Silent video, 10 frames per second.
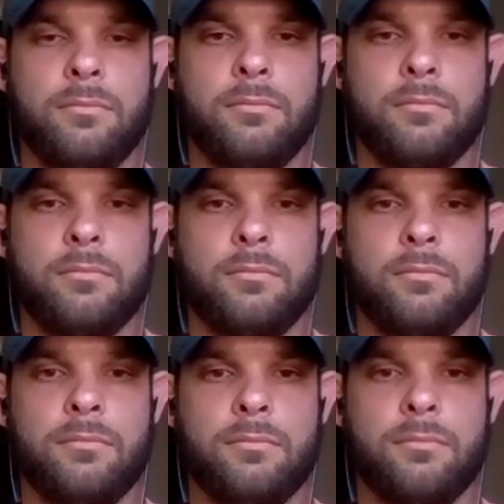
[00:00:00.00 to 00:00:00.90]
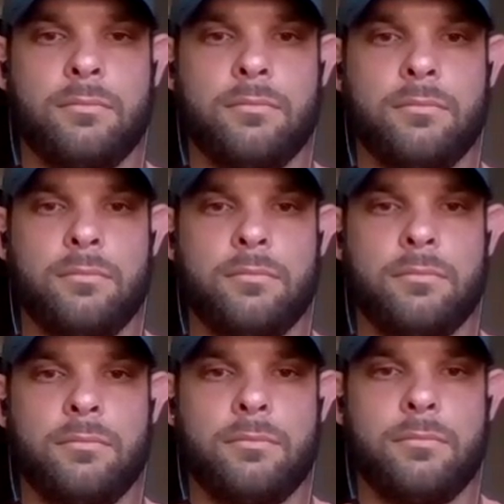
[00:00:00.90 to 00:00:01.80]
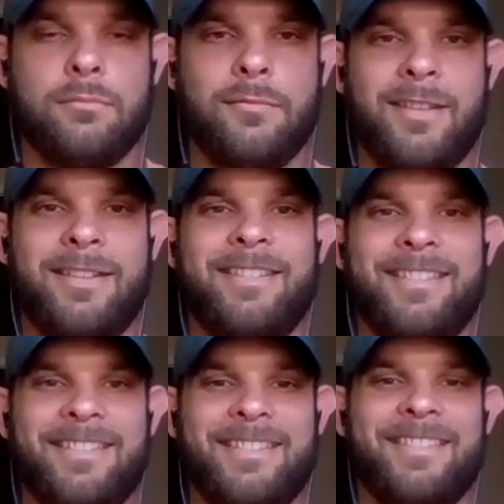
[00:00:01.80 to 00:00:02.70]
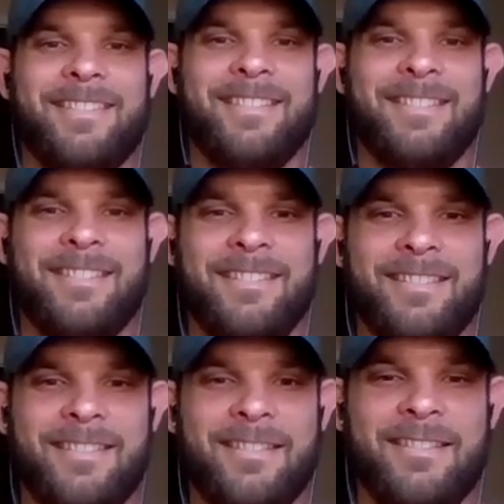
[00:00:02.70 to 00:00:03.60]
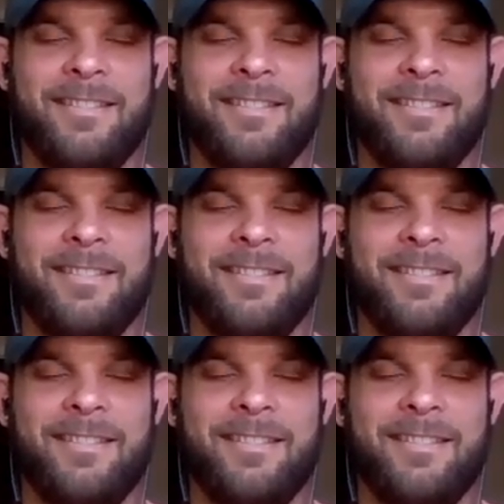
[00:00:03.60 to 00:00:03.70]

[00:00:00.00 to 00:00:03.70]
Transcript: (not speaking)